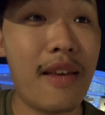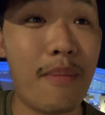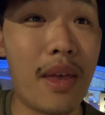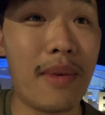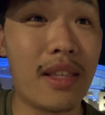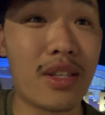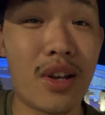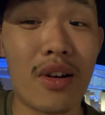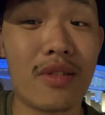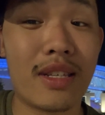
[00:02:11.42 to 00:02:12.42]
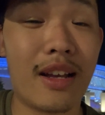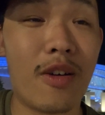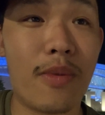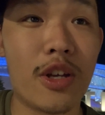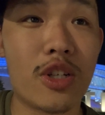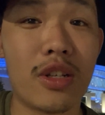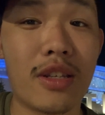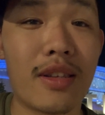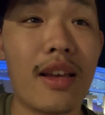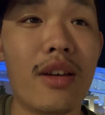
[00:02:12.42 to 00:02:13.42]
maybe the soccer celebration
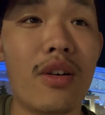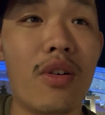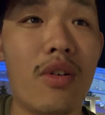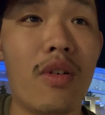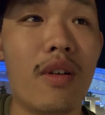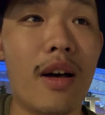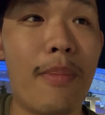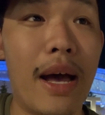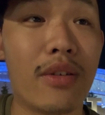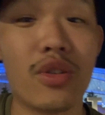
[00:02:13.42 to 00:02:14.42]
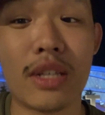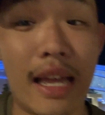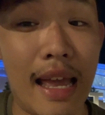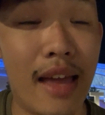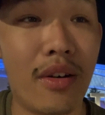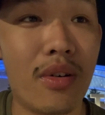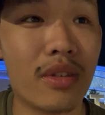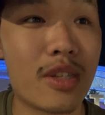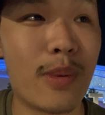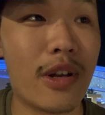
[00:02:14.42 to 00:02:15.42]
is all about, just kind of had all
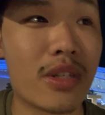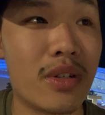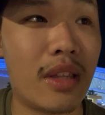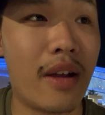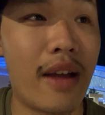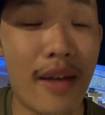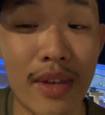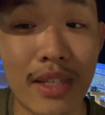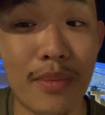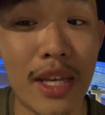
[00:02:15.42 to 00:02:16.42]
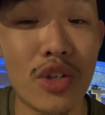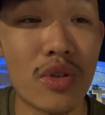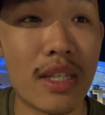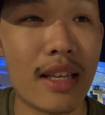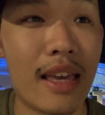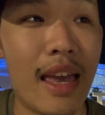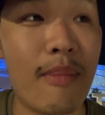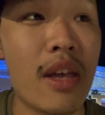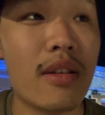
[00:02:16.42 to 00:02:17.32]
the sponsors there having some interesting game,